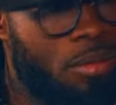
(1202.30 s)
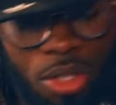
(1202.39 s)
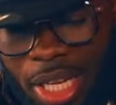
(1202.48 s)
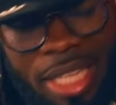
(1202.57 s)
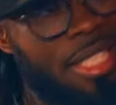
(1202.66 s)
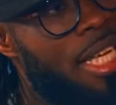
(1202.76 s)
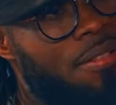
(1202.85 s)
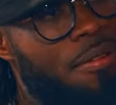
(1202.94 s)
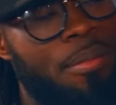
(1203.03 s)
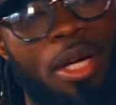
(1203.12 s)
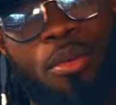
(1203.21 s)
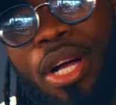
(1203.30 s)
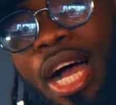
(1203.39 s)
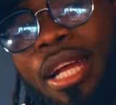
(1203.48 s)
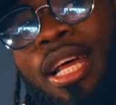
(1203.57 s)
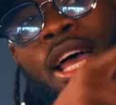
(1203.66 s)
You get tickets from there. We
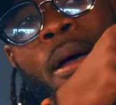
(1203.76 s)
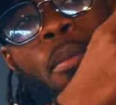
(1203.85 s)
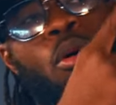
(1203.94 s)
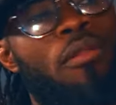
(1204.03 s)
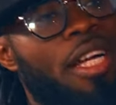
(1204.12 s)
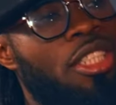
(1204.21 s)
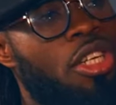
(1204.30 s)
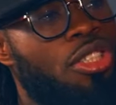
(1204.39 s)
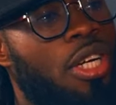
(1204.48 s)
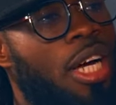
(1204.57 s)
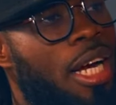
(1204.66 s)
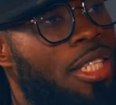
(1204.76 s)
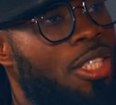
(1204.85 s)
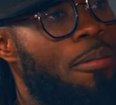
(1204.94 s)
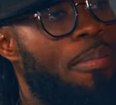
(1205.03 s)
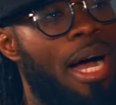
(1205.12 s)
got Boulevard Junction,
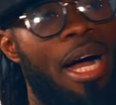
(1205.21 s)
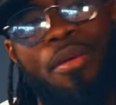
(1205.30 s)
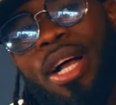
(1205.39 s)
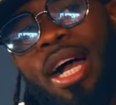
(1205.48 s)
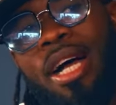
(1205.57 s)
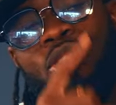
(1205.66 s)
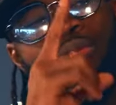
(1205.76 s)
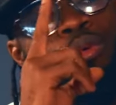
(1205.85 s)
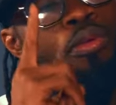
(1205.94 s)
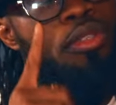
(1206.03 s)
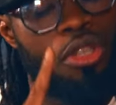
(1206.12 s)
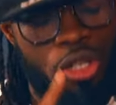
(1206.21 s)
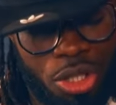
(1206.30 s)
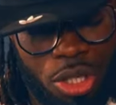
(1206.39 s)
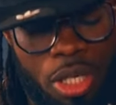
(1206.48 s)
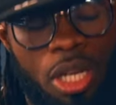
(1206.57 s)
Garancha Bar. We got Dubu
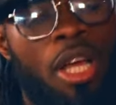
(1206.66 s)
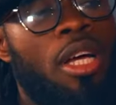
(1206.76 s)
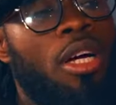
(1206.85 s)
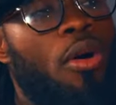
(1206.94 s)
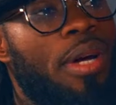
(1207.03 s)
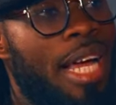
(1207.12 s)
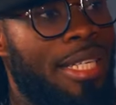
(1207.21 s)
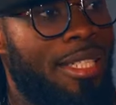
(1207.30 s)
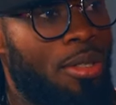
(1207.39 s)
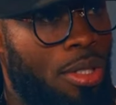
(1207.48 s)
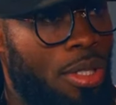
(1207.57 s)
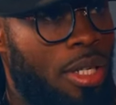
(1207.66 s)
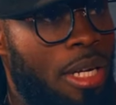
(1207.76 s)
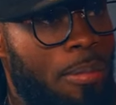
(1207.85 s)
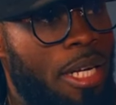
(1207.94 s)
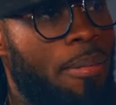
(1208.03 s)
Junction. Connex Tutor,
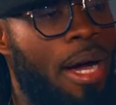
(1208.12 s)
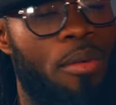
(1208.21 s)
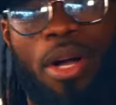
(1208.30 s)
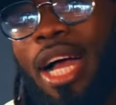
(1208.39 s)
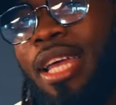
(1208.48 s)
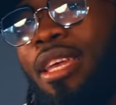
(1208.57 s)
the minima we got